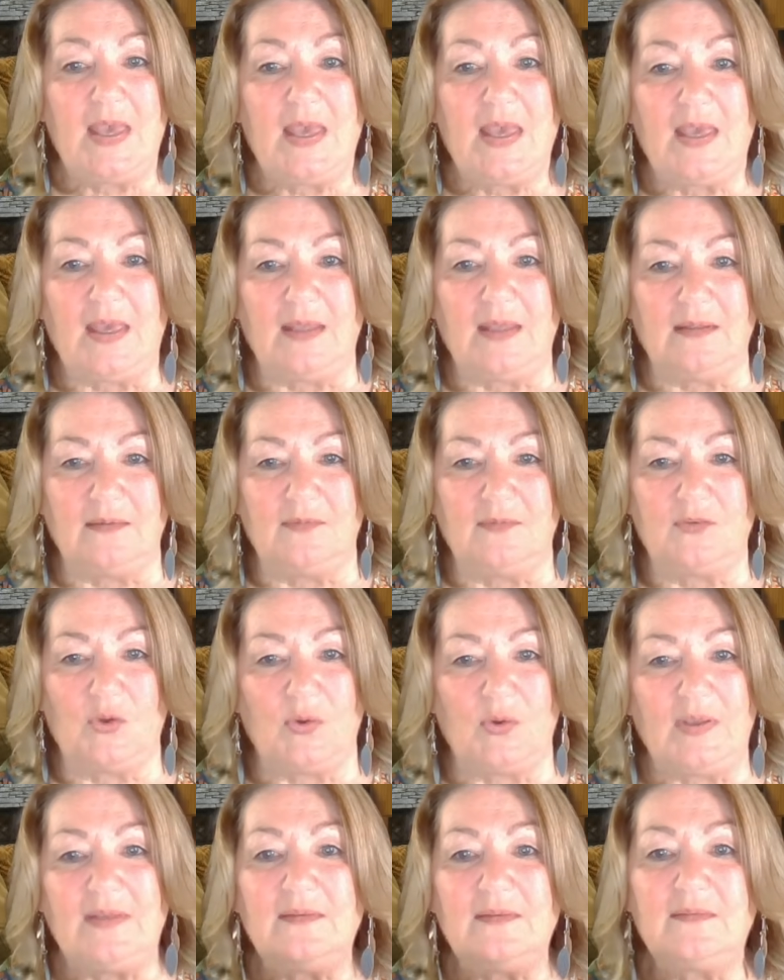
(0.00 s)
And
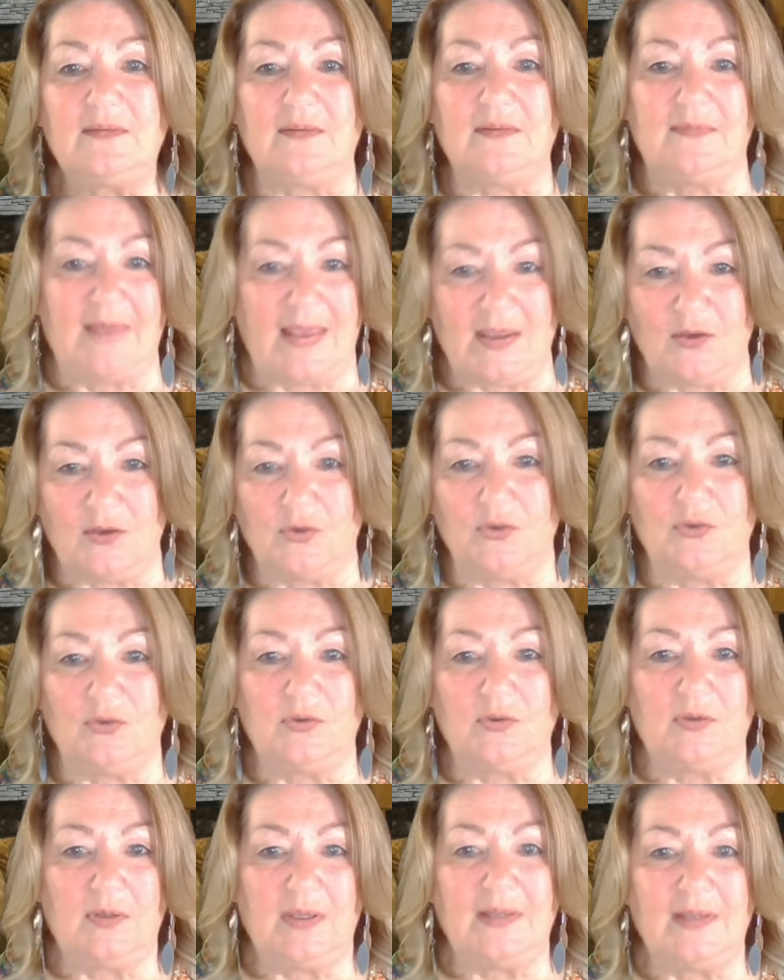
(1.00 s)
so his is
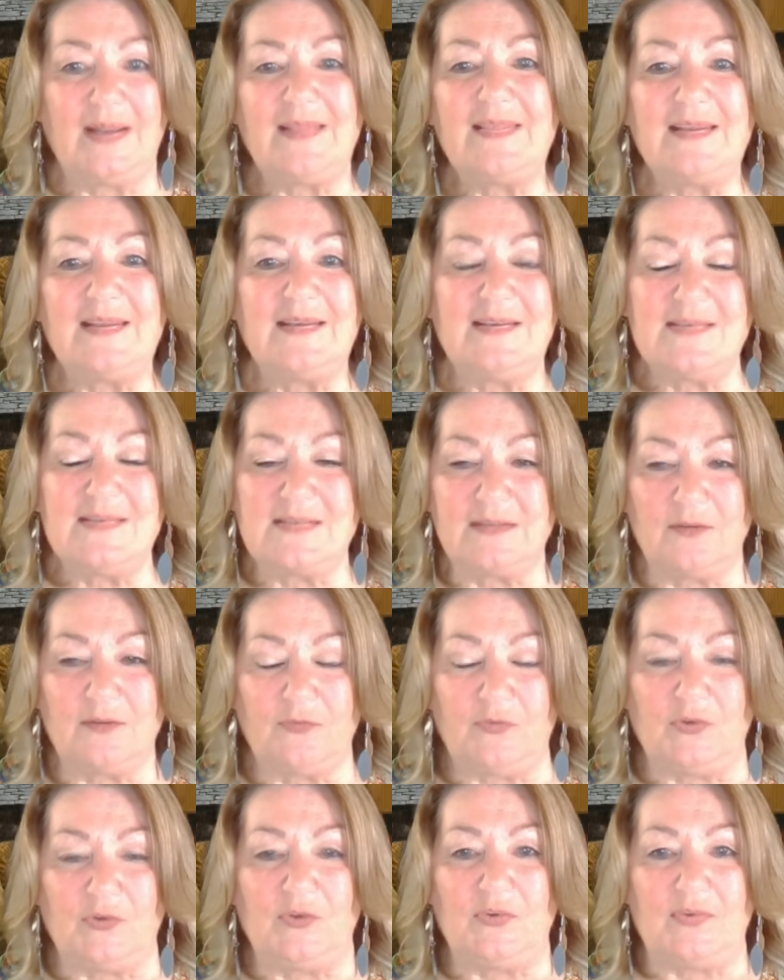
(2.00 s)
anger. And I think he still
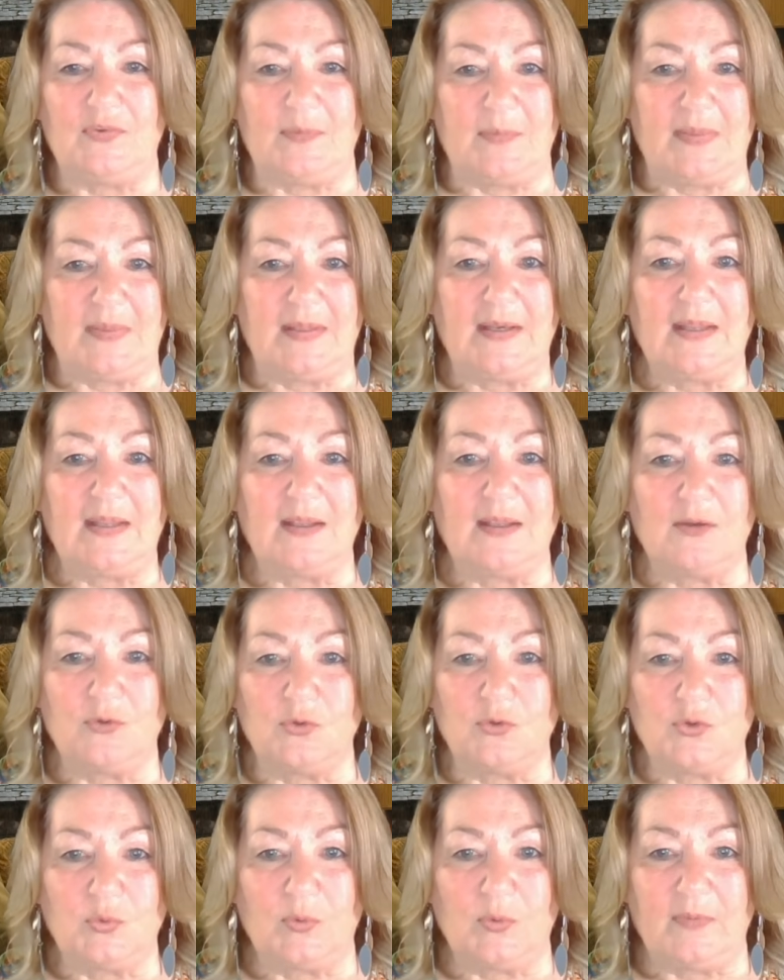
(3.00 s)
feels some of that
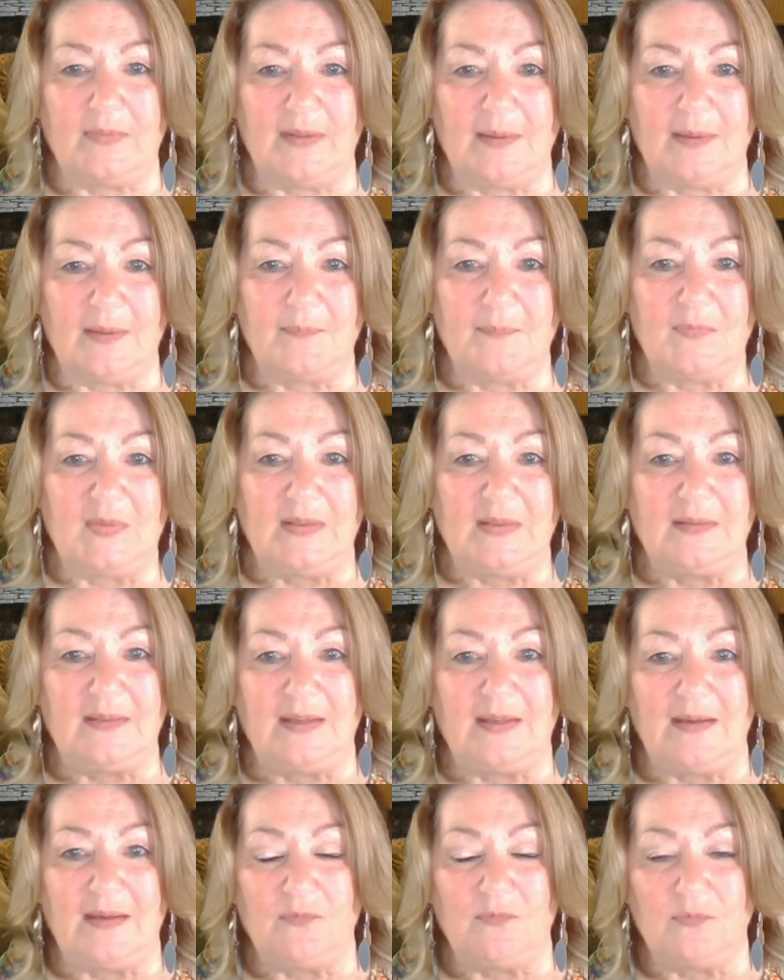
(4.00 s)
anger toward them, that
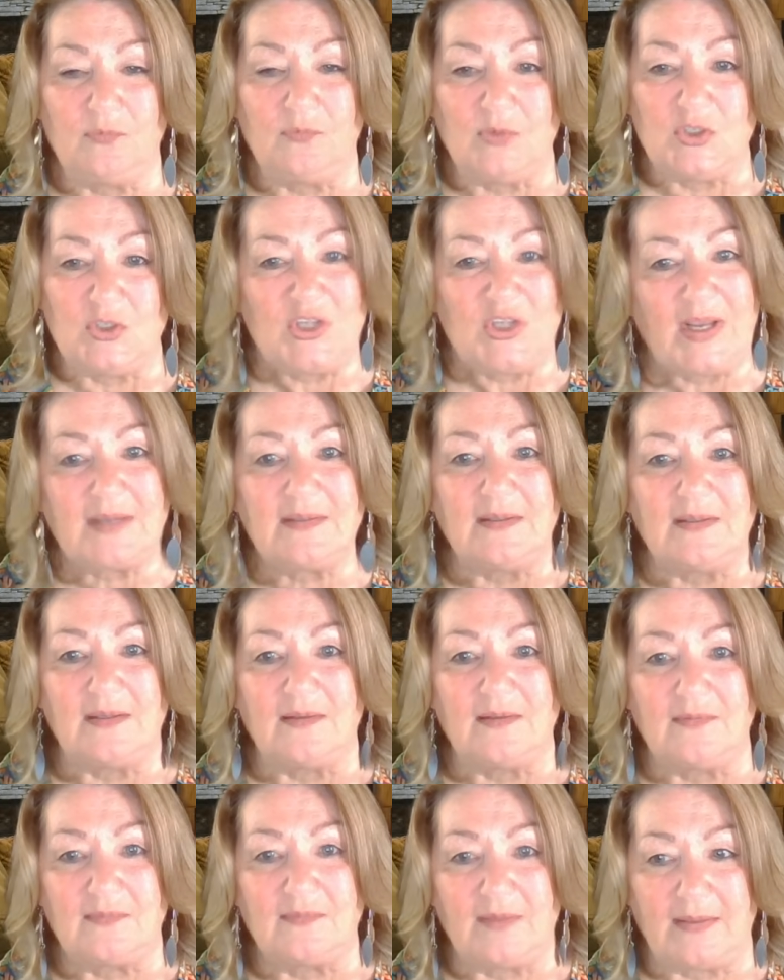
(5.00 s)
they rejected
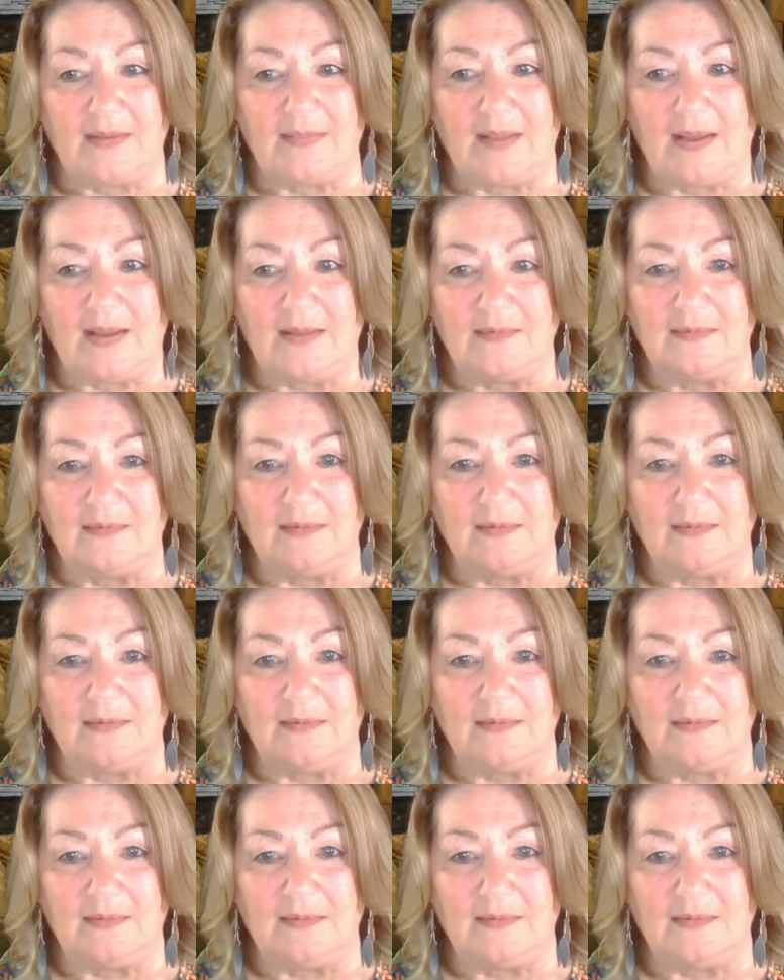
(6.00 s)
us like that